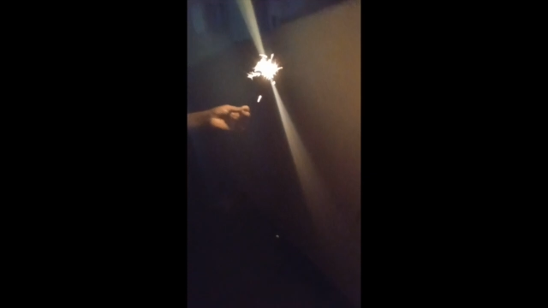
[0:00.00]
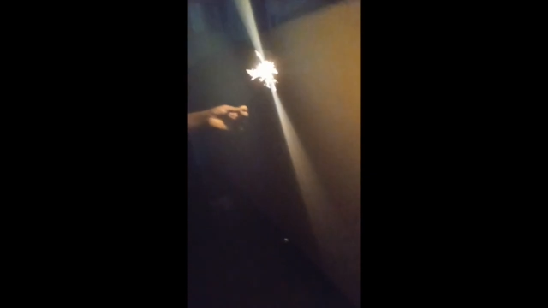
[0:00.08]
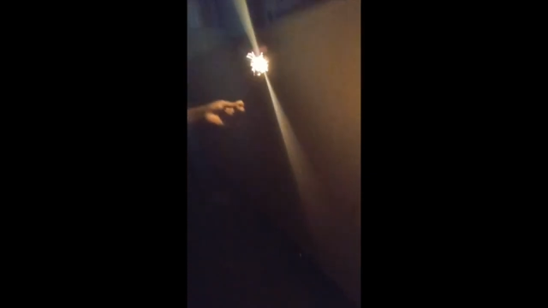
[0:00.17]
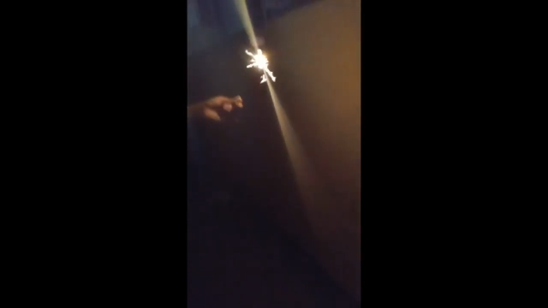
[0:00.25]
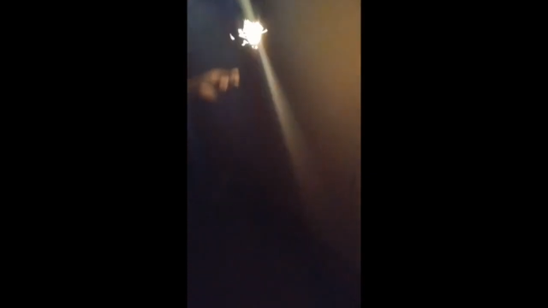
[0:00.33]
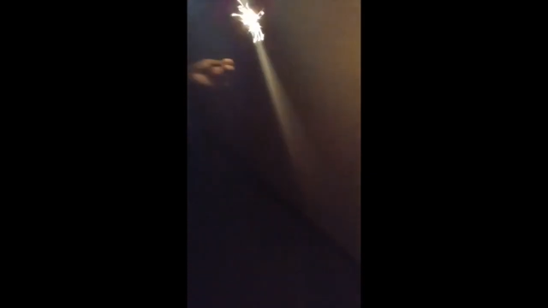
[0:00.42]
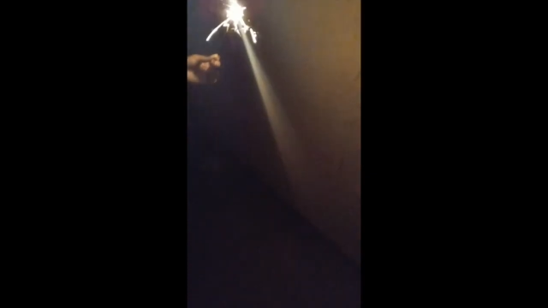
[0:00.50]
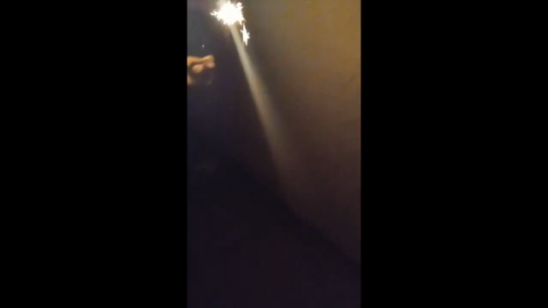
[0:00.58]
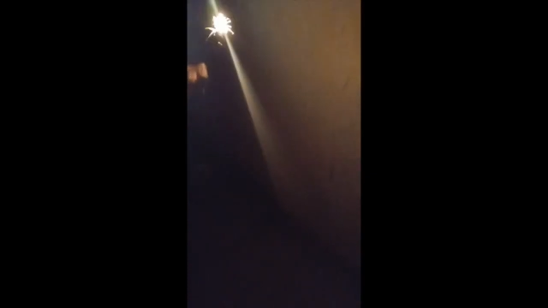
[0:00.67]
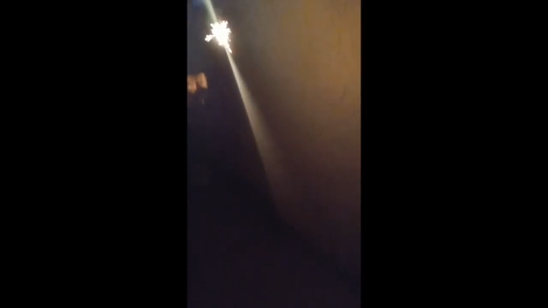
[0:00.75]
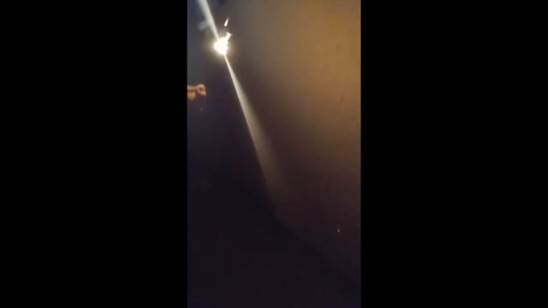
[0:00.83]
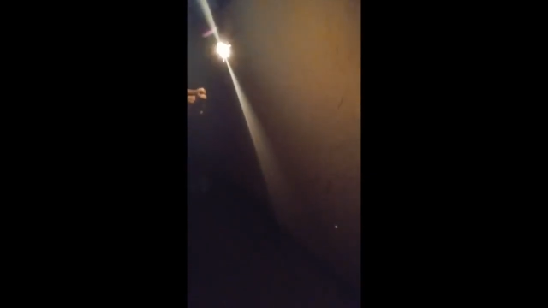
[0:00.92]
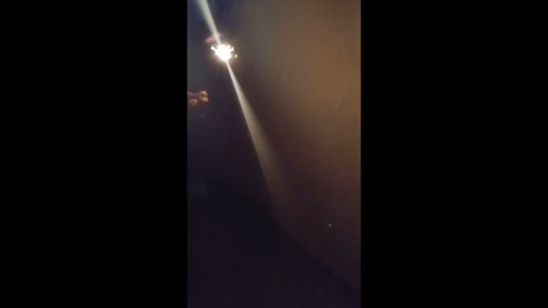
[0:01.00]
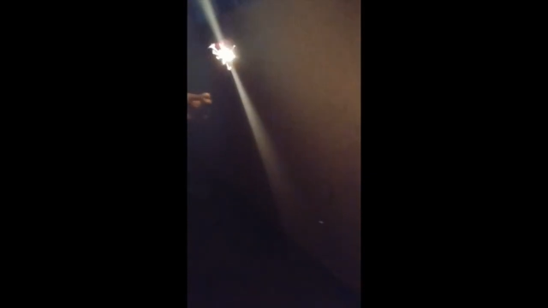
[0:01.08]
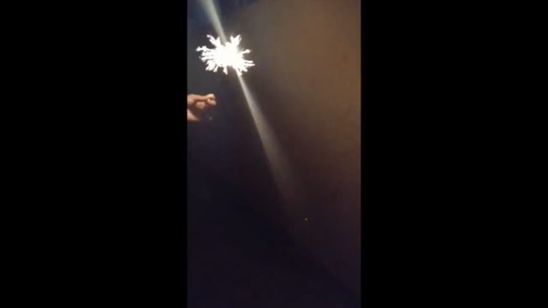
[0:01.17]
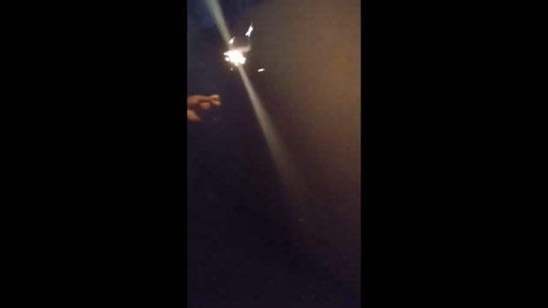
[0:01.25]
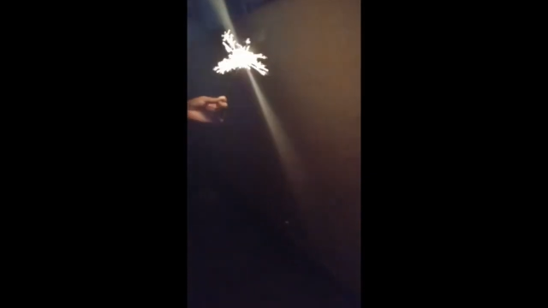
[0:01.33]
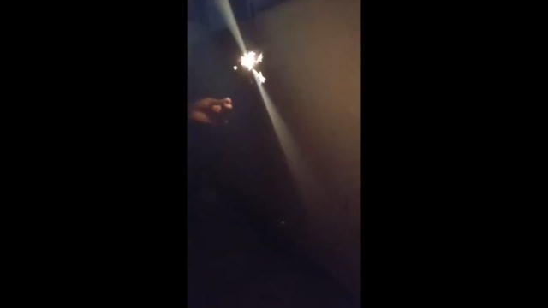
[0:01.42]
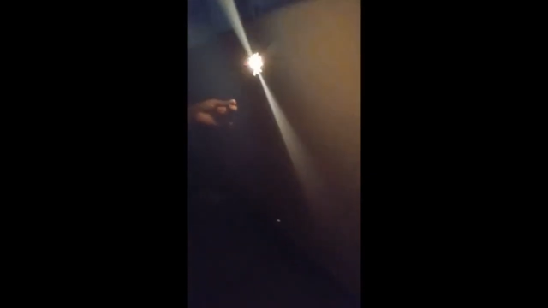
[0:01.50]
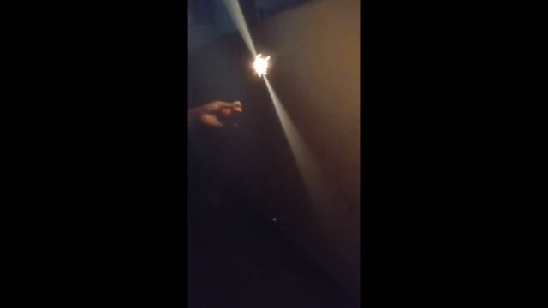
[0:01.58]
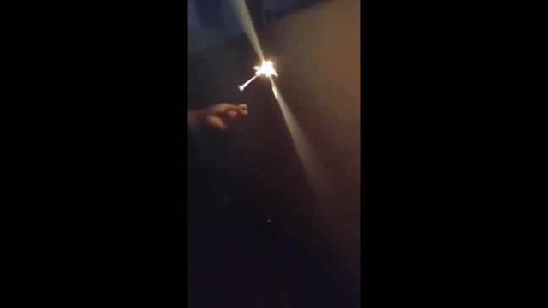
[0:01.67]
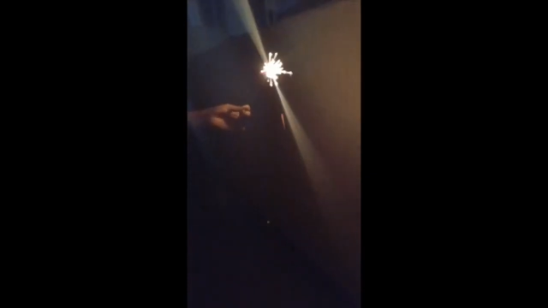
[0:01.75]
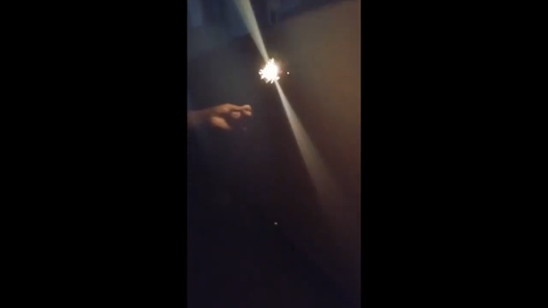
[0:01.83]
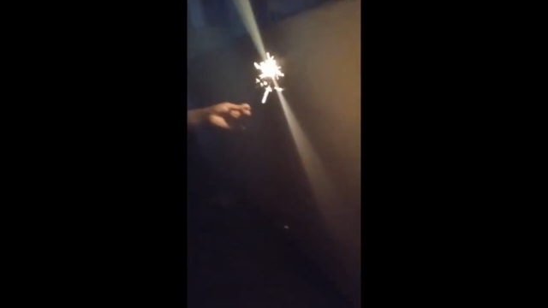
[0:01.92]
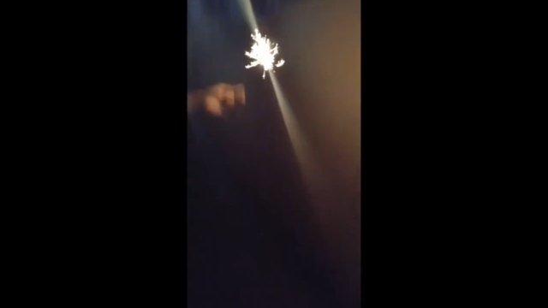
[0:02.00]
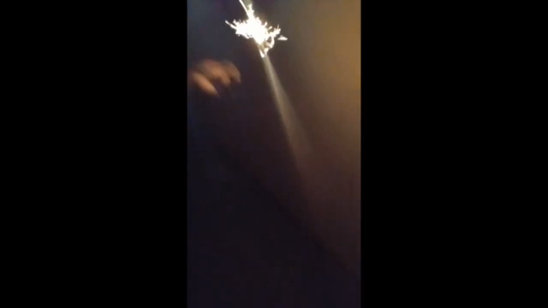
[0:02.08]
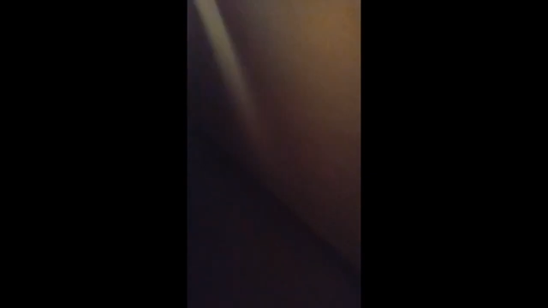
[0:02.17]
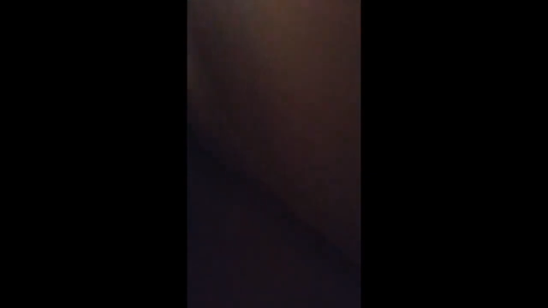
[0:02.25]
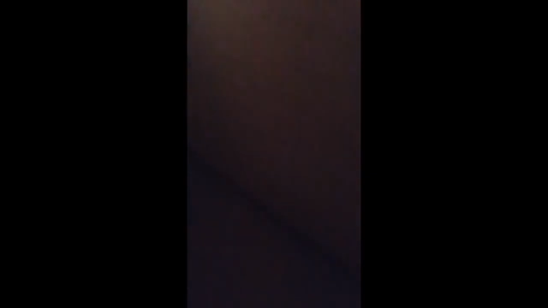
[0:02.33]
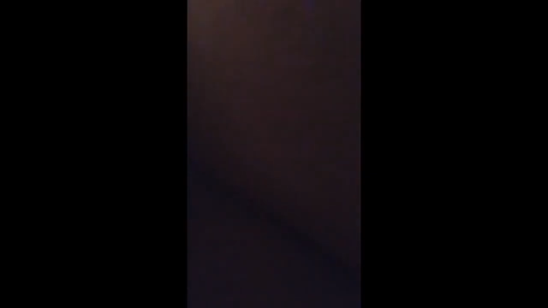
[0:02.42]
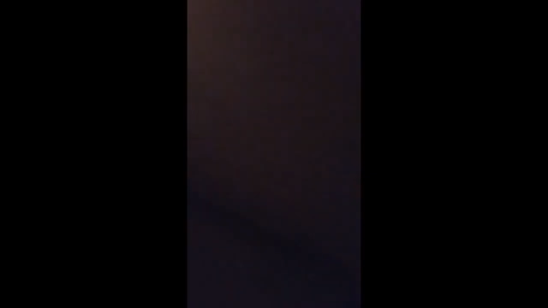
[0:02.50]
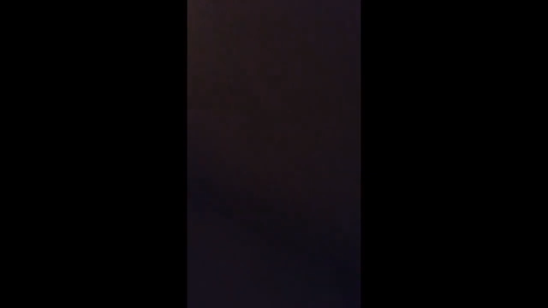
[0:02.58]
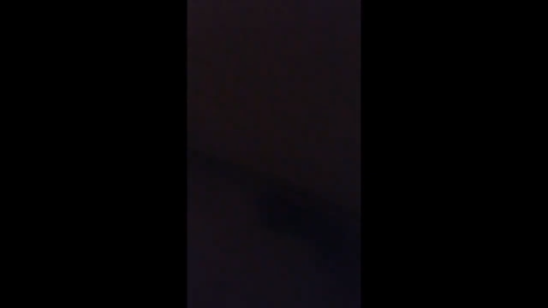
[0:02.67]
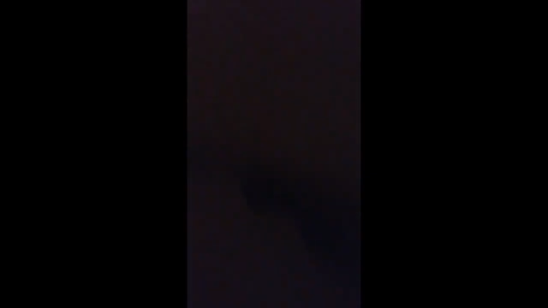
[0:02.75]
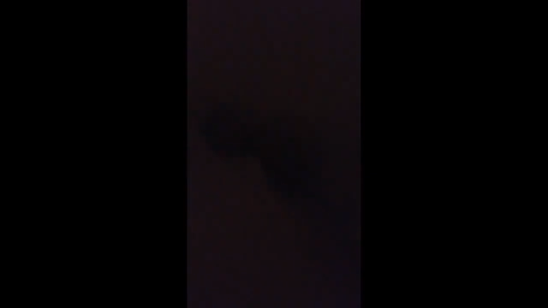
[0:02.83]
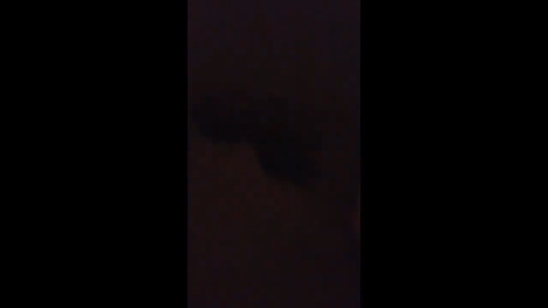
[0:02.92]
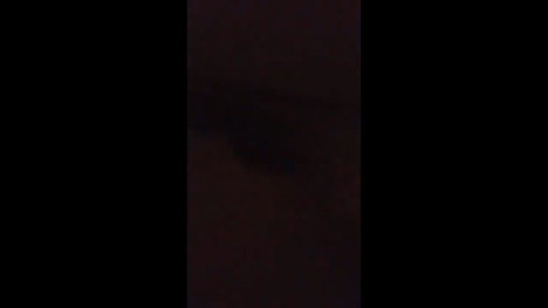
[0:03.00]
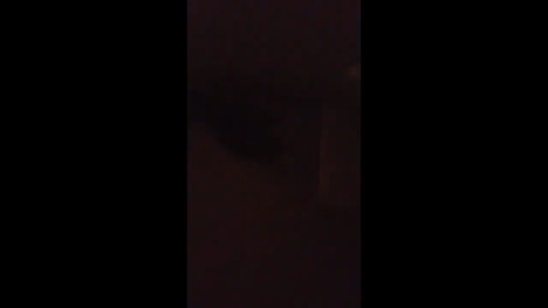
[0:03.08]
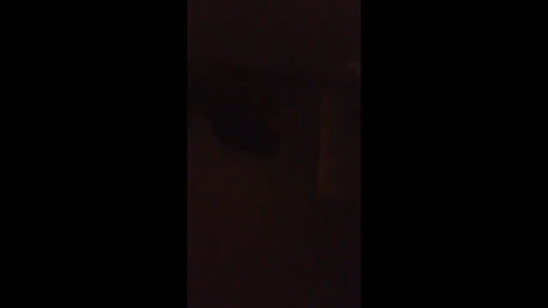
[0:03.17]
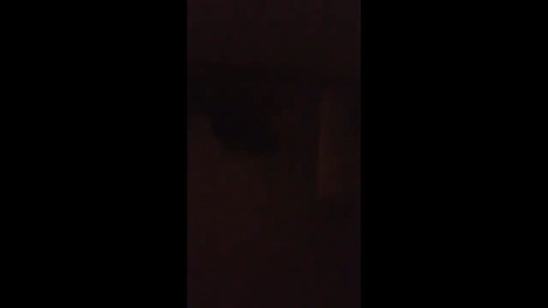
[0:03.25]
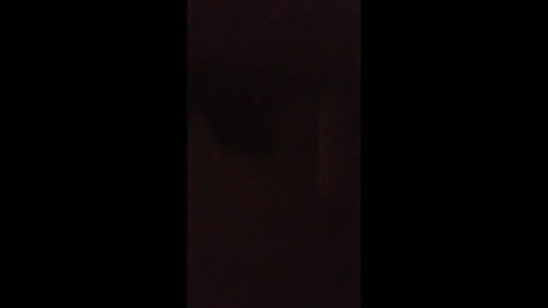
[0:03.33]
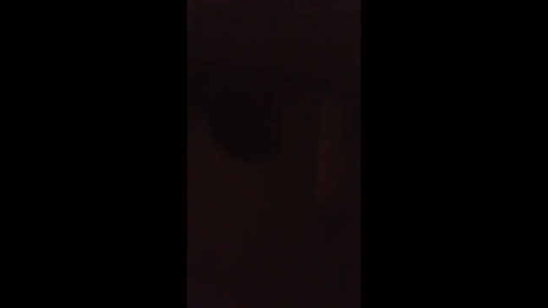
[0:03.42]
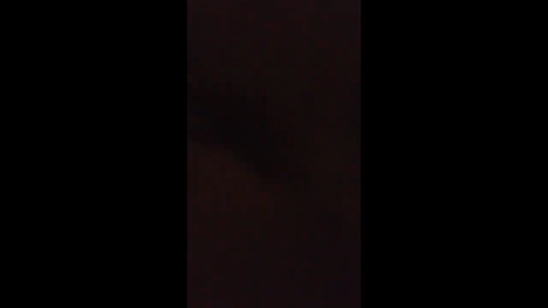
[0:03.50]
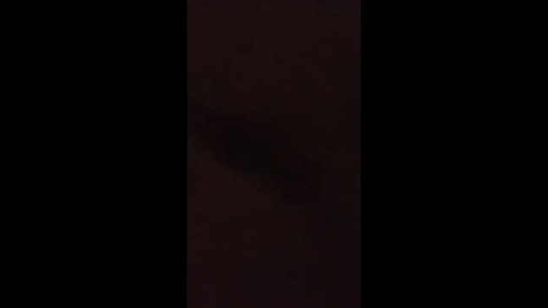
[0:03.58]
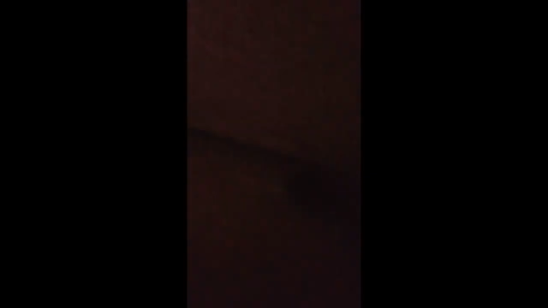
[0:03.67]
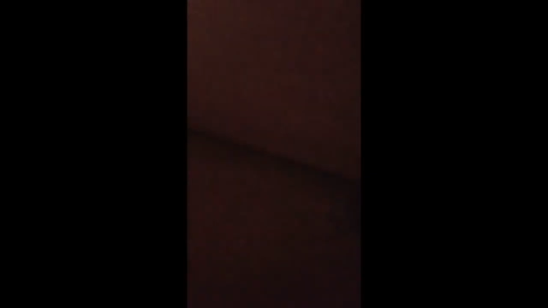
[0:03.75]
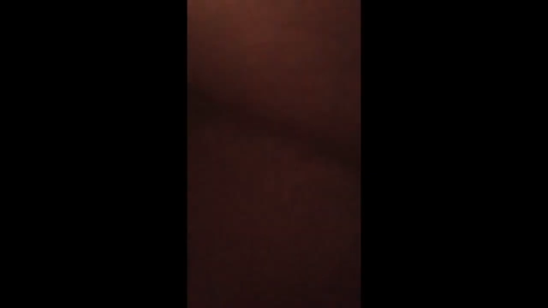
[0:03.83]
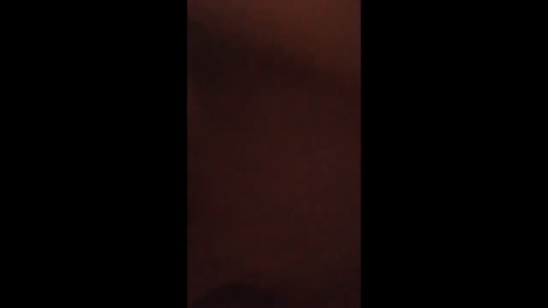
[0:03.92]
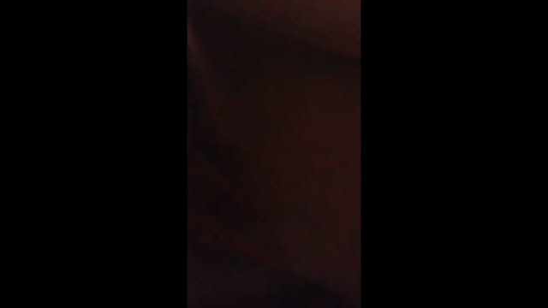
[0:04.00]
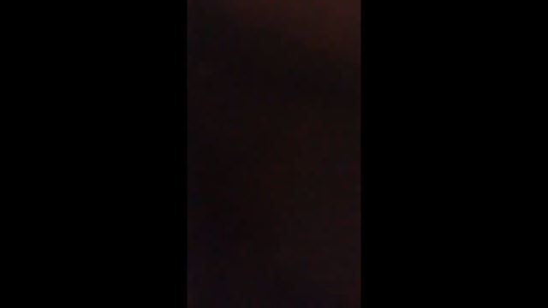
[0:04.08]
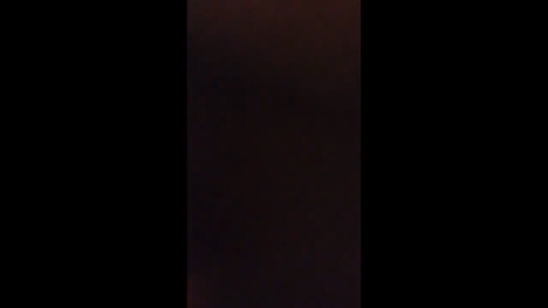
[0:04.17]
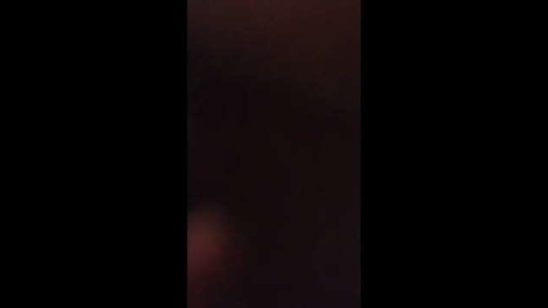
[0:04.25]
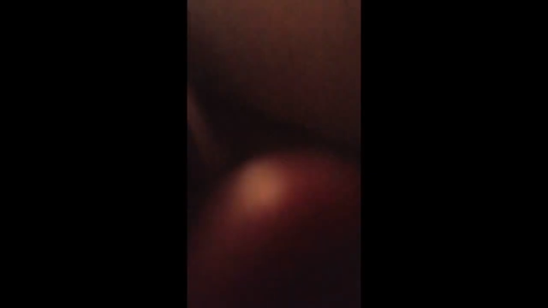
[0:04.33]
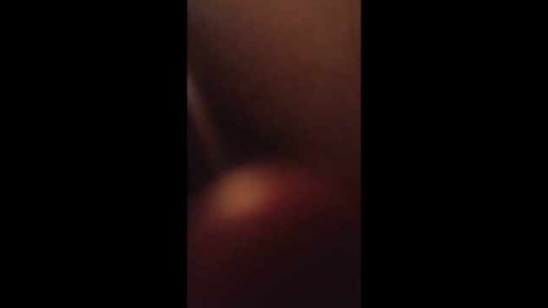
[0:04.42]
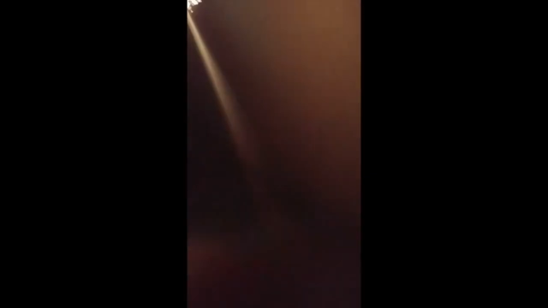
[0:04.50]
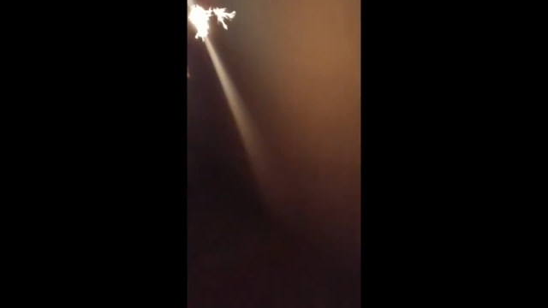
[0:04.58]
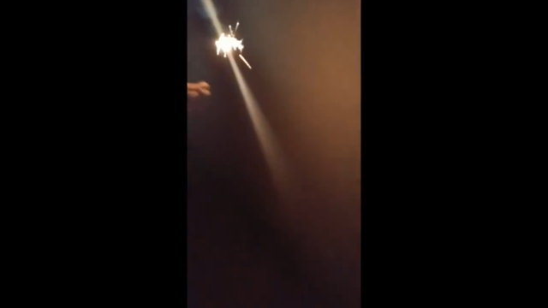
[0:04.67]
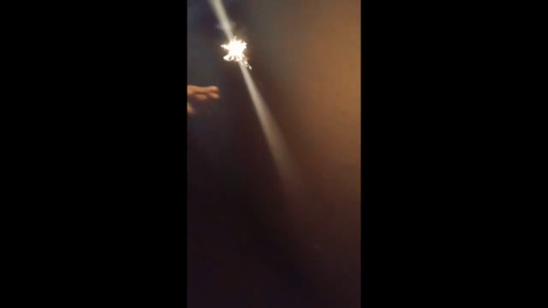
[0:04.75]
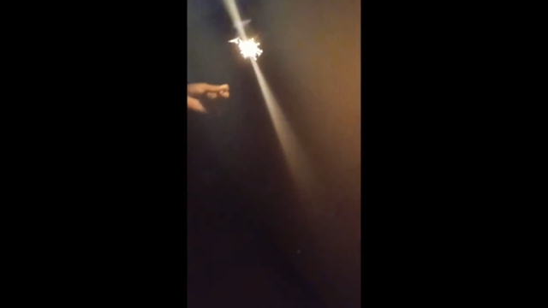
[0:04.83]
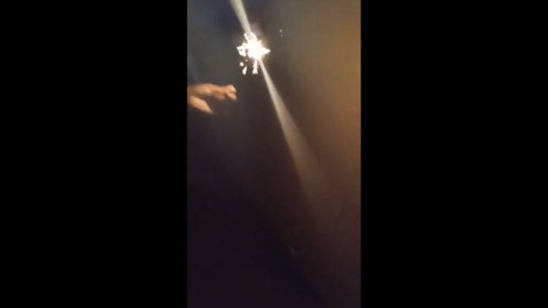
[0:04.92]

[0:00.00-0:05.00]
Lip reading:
Nobody's mouth can be seen.